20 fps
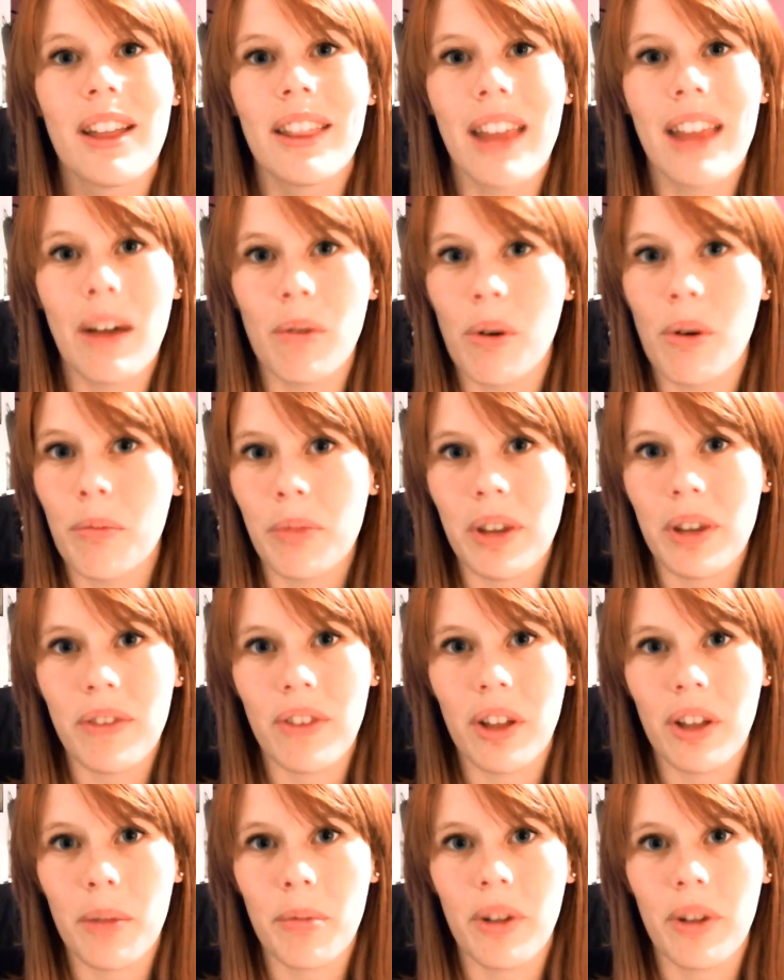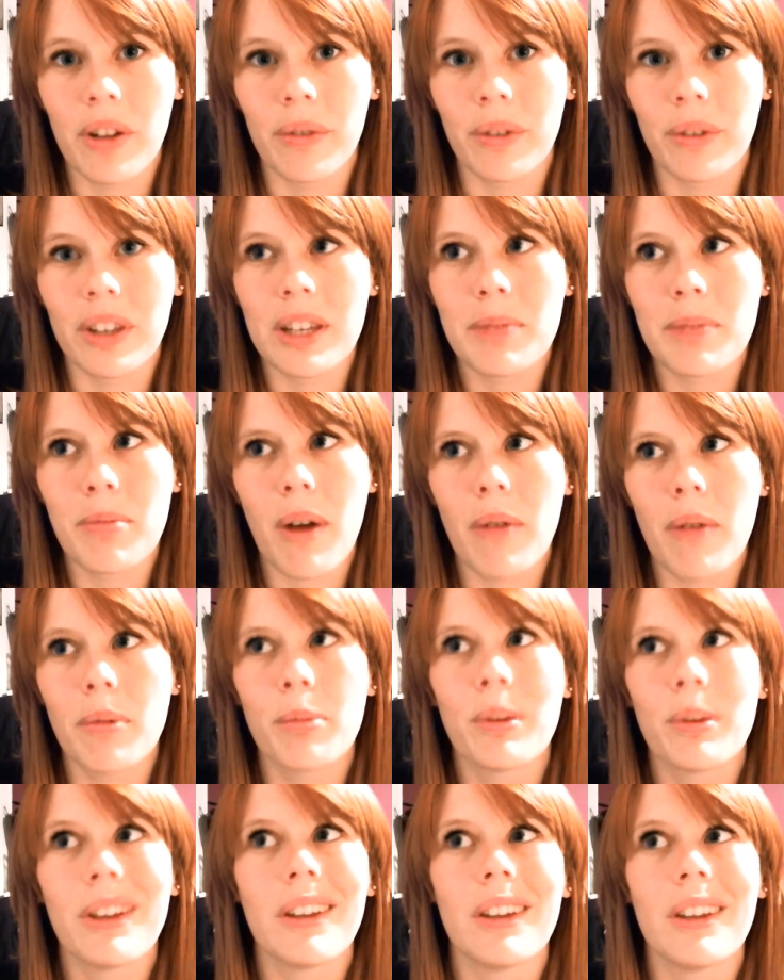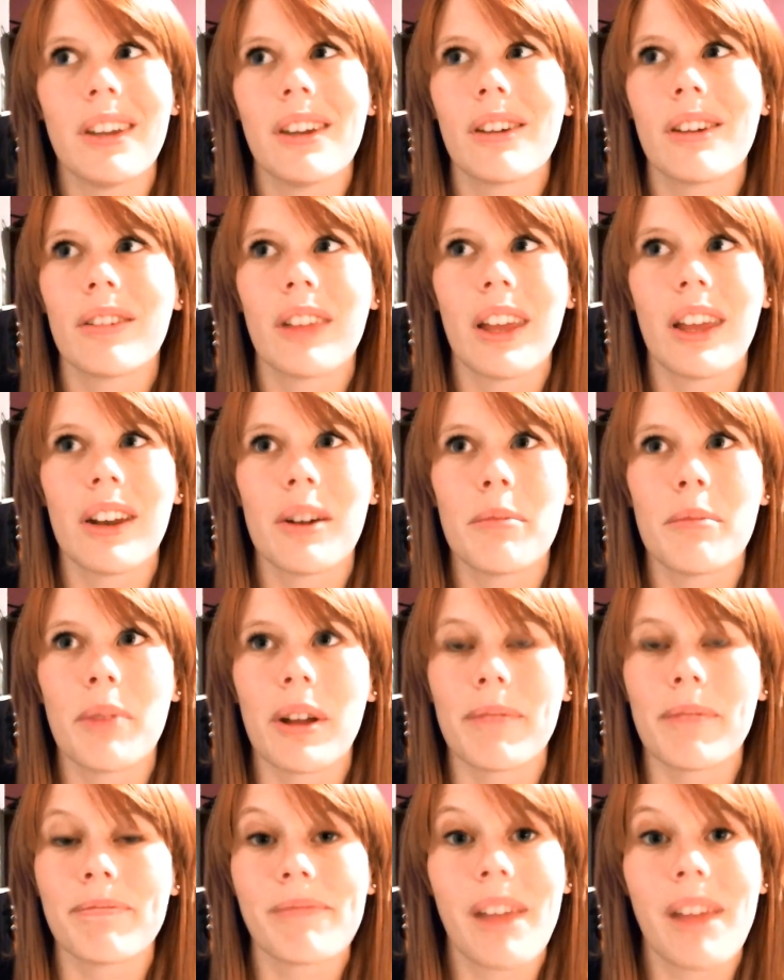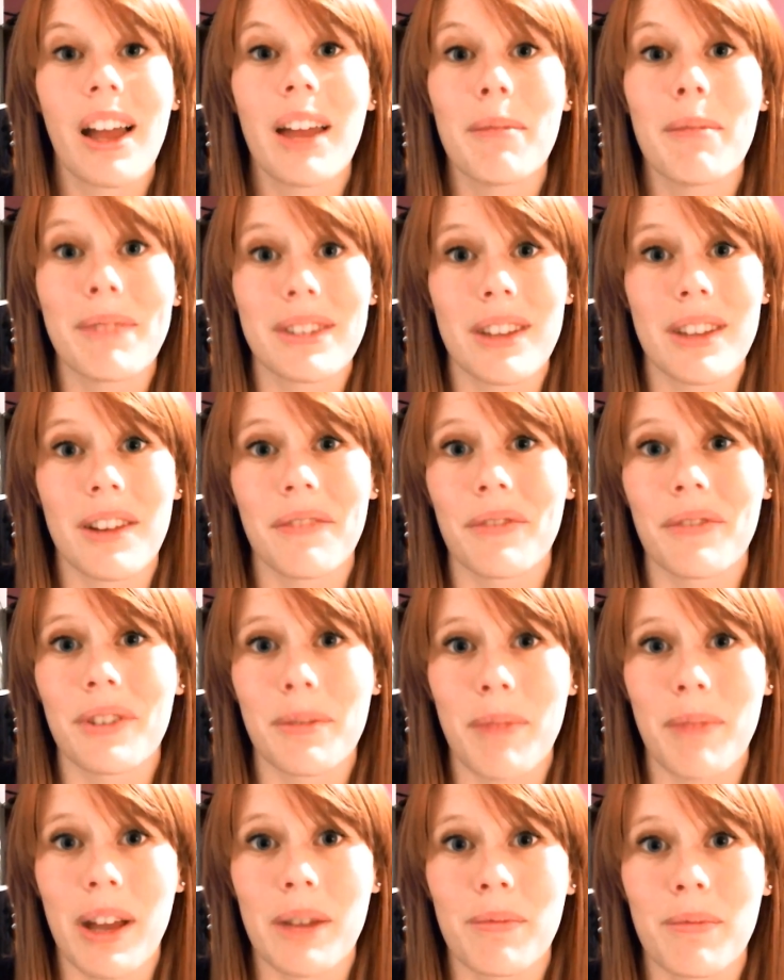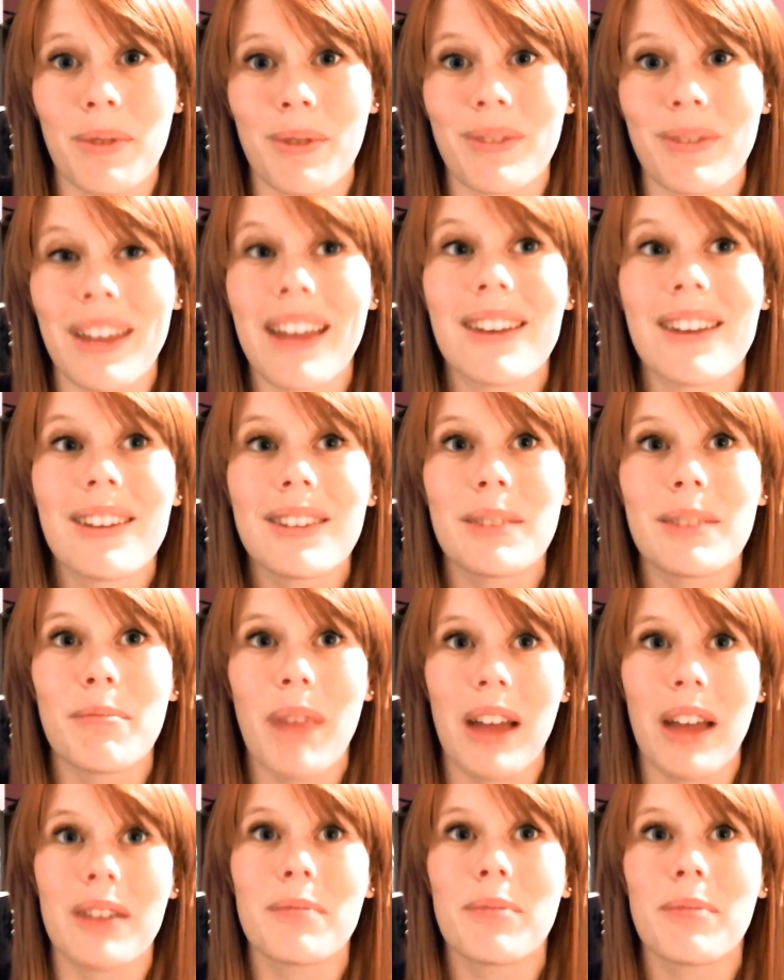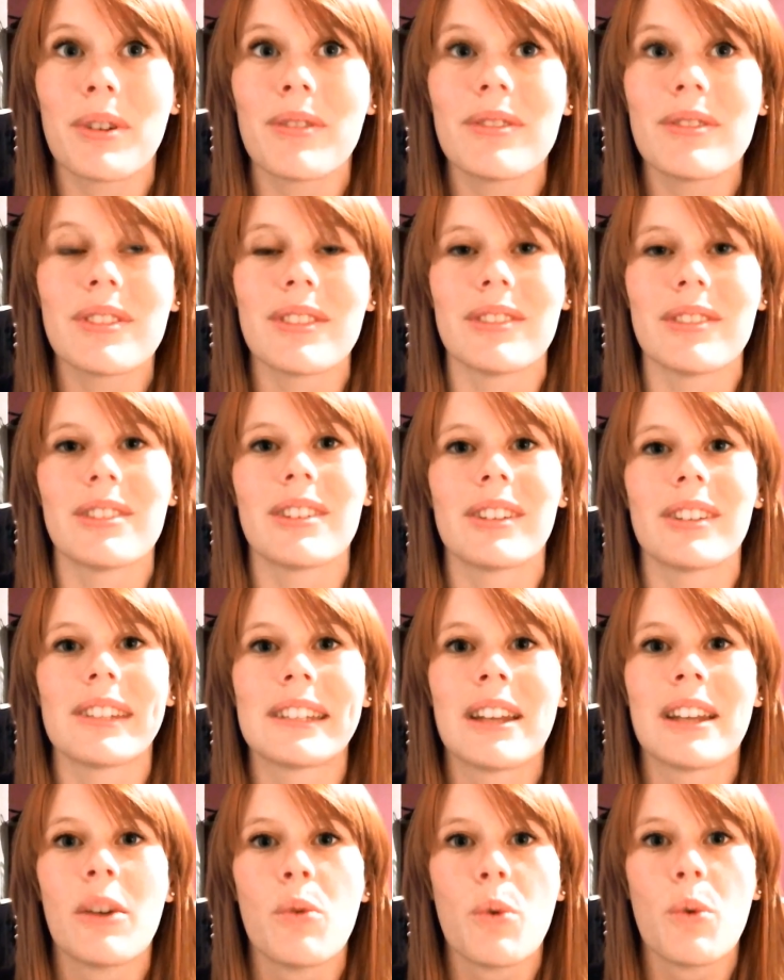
That won't be available on release, probably a year later, but I'm excited for Smash Bros. Any Smash Bros. Is just...